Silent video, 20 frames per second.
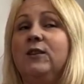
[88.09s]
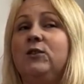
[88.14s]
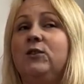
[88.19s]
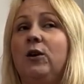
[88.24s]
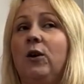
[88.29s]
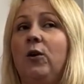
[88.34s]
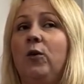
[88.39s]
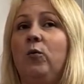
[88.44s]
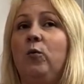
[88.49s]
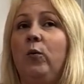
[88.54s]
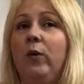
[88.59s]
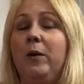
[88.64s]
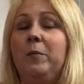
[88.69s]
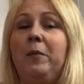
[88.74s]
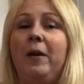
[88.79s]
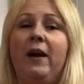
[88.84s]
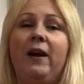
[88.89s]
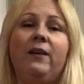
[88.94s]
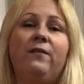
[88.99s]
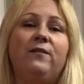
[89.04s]
So we
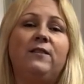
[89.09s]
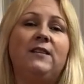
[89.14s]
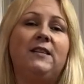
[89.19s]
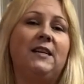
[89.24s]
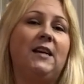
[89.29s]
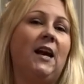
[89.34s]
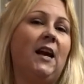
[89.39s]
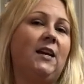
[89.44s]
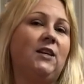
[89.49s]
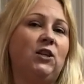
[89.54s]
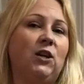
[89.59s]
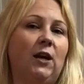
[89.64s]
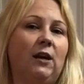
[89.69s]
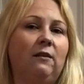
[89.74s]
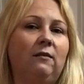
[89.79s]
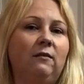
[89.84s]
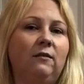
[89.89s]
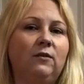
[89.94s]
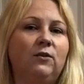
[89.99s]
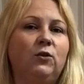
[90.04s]
paid for
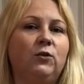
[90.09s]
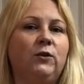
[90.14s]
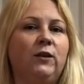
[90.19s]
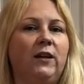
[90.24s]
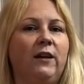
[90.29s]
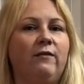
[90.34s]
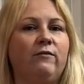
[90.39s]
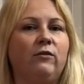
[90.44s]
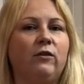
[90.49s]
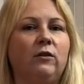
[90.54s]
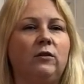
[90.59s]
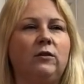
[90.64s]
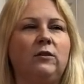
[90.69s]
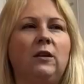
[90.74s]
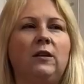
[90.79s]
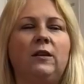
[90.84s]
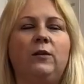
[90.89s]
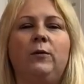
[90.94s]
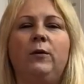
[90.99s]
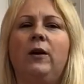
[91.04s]
DHL to deliver it.
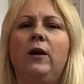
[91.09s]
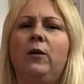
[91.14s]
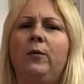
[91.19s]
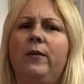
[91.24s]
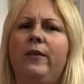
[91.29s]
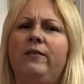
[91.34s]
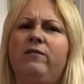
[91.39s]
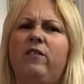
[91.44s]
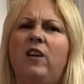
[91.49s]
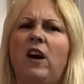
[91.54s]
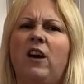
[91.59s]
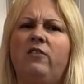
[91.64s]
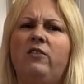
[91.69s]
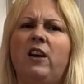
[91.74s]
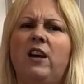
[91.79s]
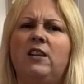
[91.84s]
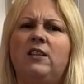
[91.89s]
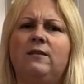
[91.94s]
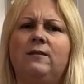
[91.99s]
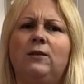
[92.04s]
I think we got it within 5
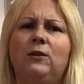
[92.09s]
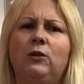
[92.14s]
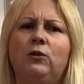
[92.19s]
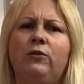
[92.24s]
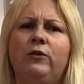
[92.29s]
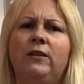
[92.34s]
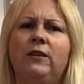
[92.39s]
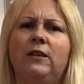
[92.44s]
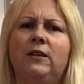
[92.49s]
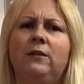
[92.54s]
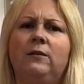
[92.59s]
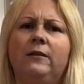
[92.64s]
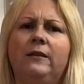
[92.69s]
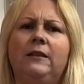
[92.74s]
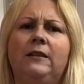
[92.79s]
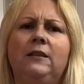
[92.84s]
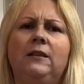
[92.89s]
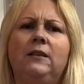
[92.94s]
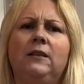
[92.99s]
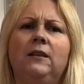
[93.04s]
days of ordering, didn't we?